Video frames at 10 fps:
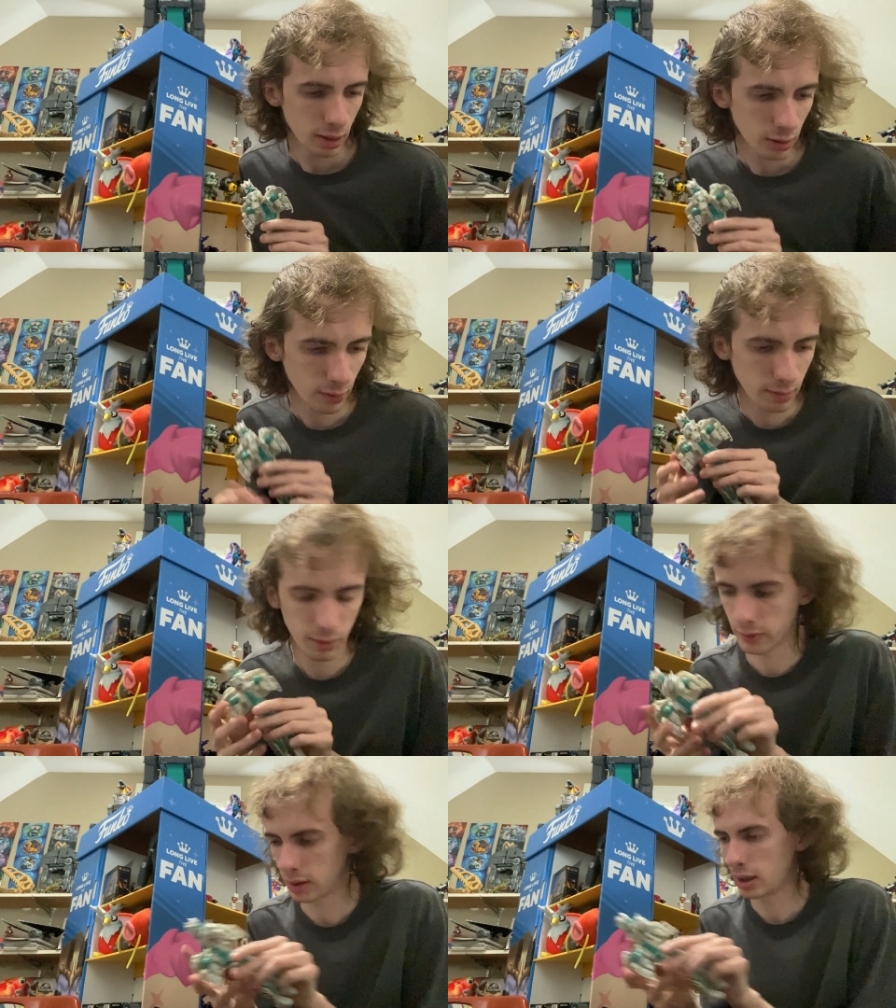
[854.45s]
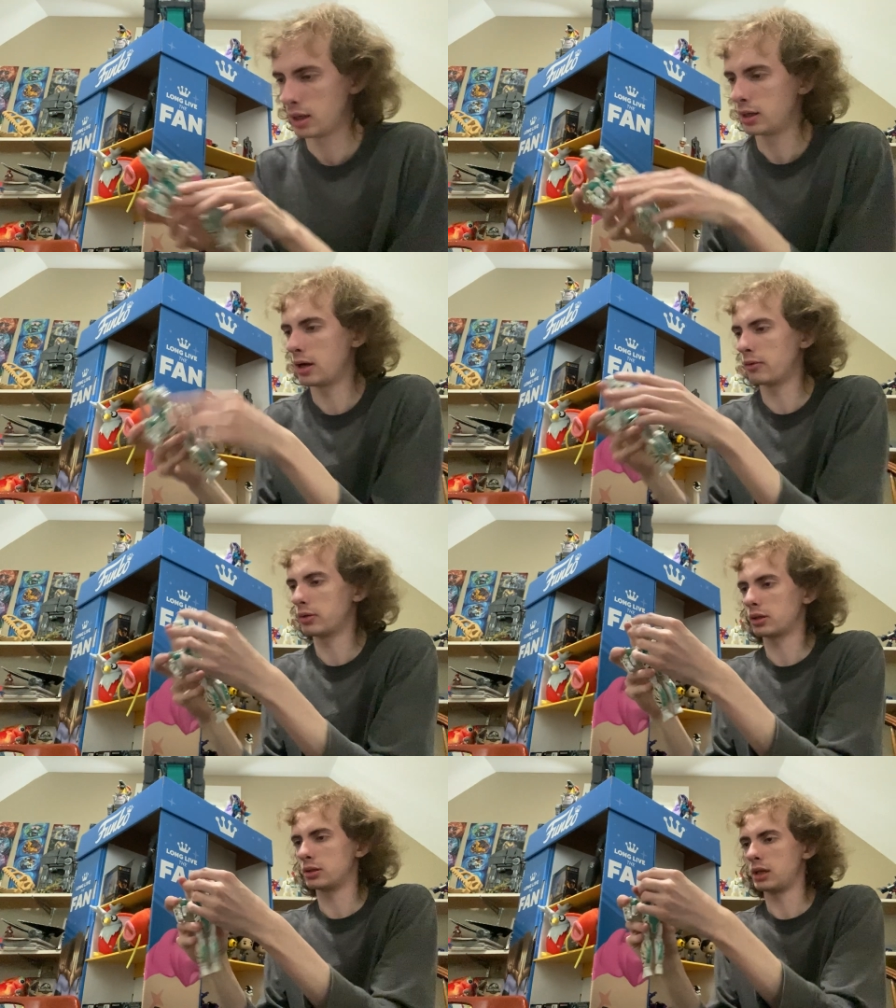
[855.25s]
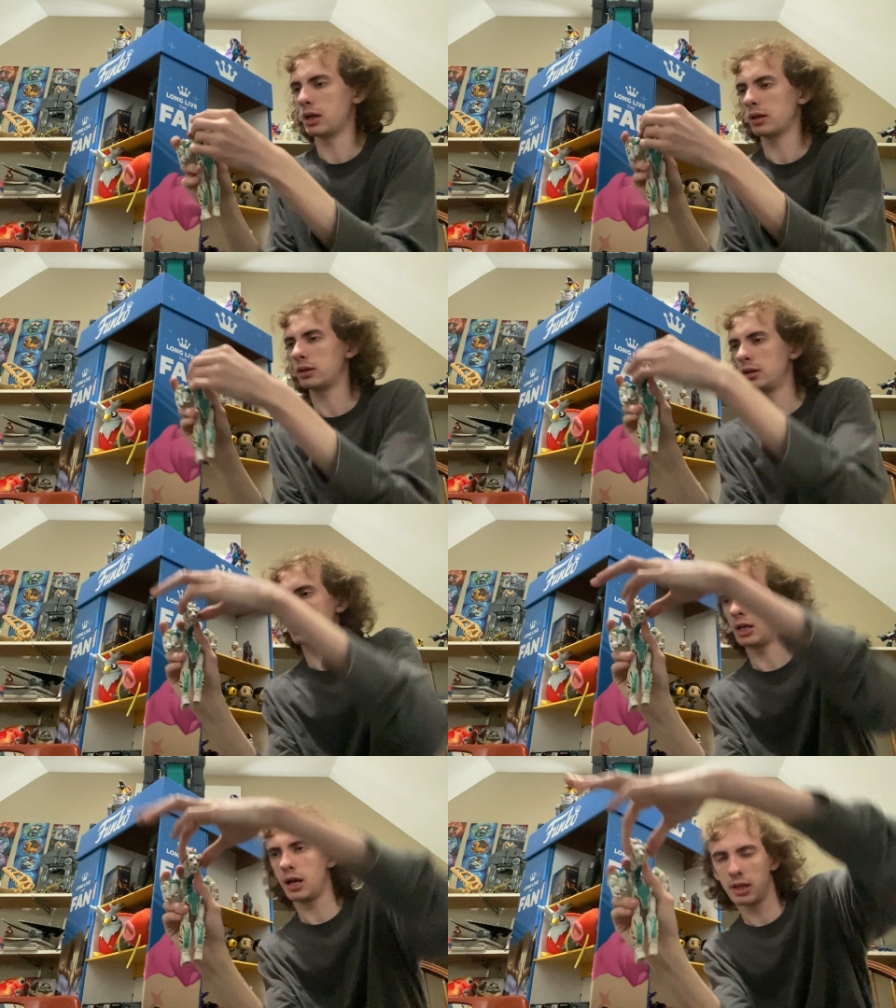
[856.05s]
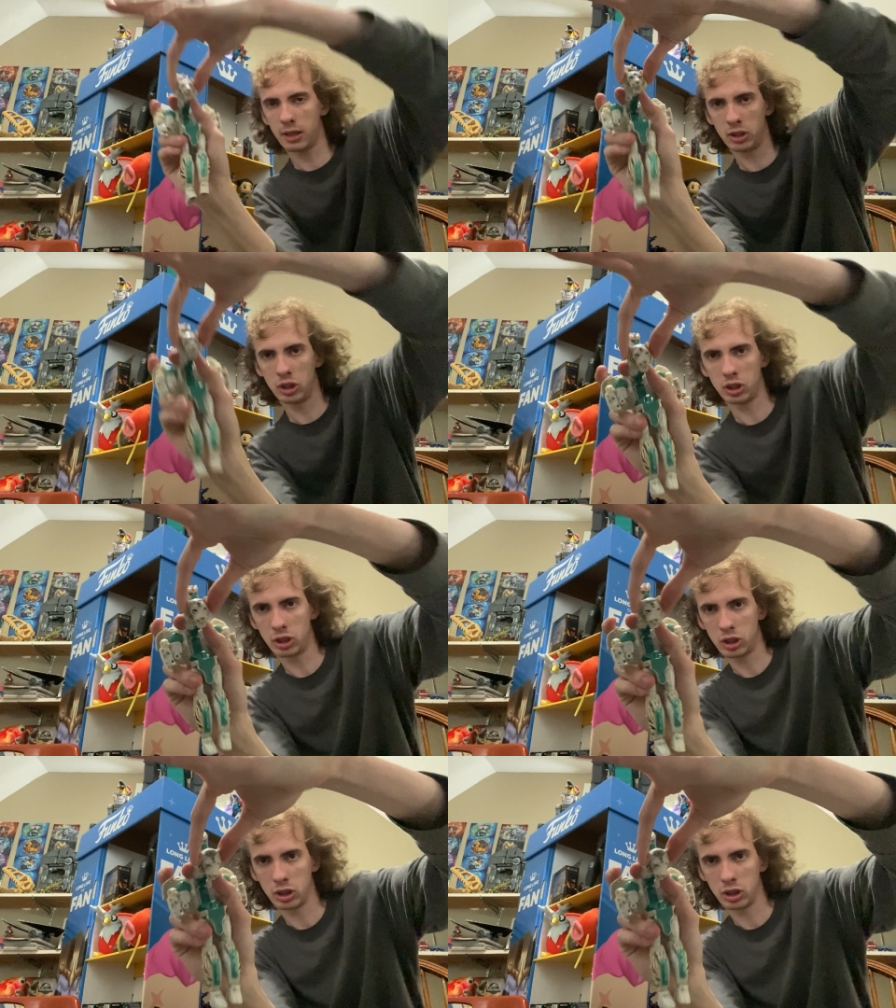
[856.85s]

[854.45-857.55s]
Quite moving. Now we're gonna take this head and just